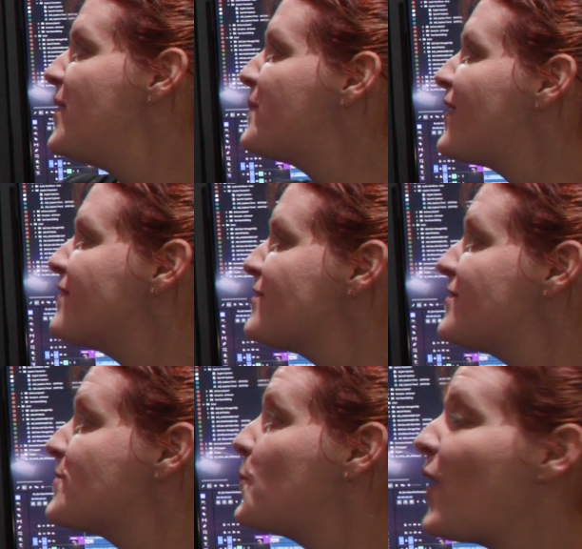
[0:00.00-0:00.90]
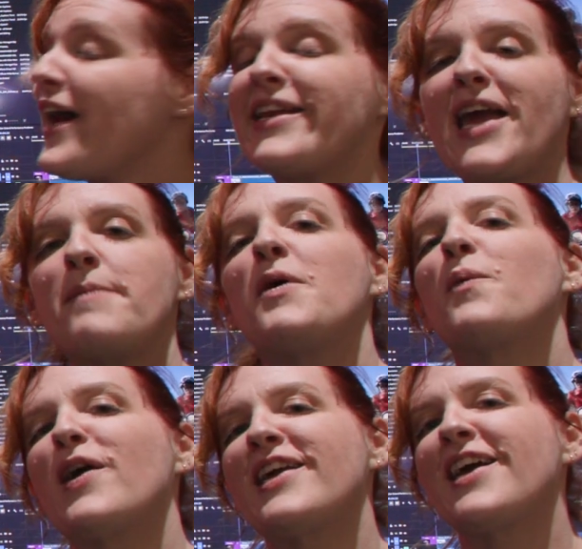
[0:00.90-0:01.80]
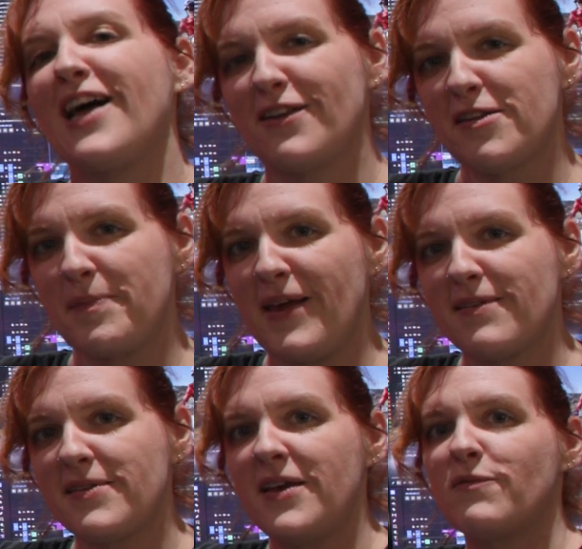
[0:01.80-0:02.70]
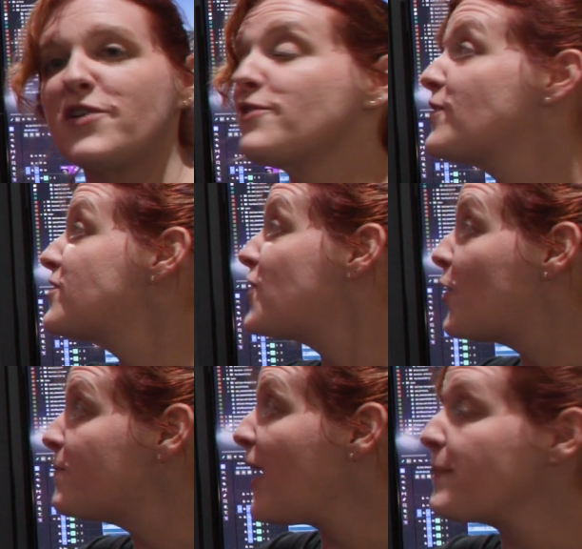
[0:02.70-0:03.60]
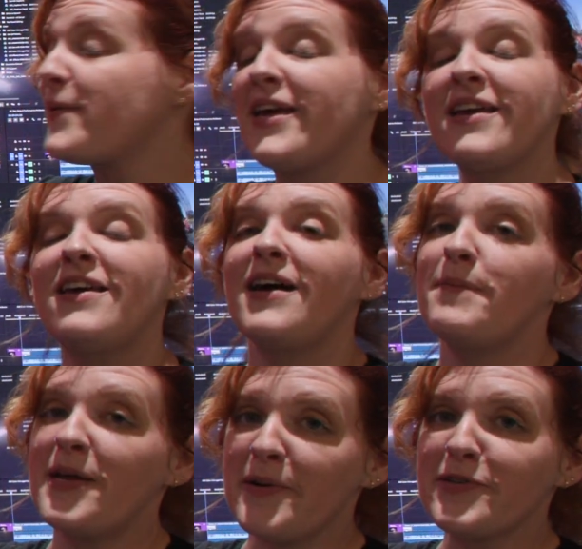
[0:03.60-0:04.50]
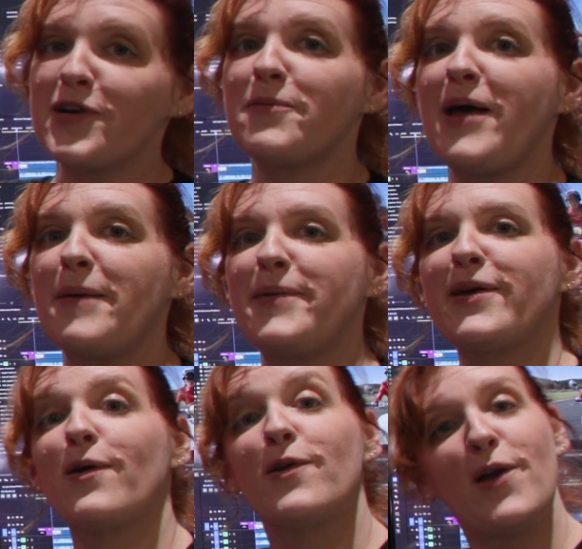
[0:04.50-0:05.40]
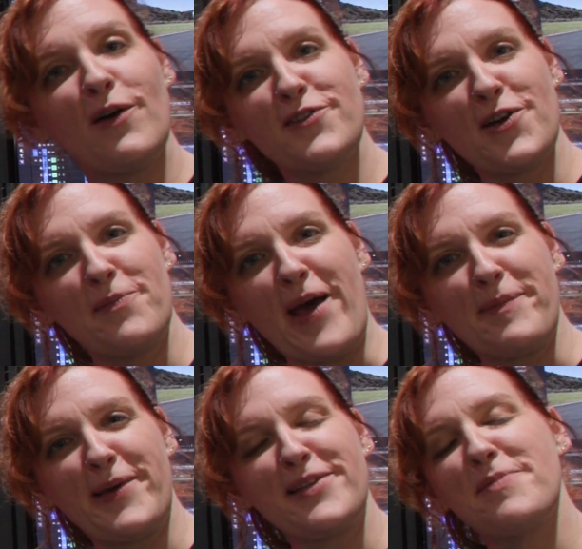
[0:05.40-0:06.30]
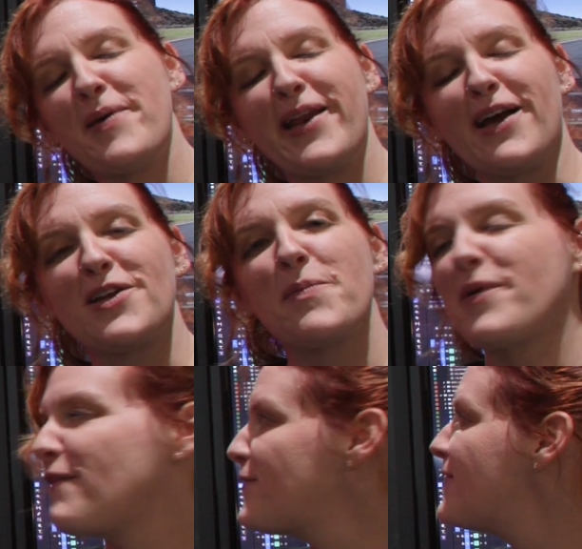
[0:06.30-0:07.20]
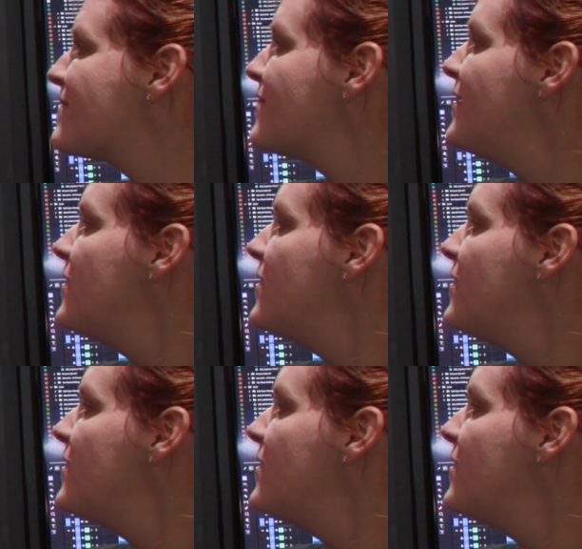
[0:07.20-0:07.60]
but also this wide gamut working color space with tone mapping, minimal tone mapping, or no tone mapping, depending on your preference.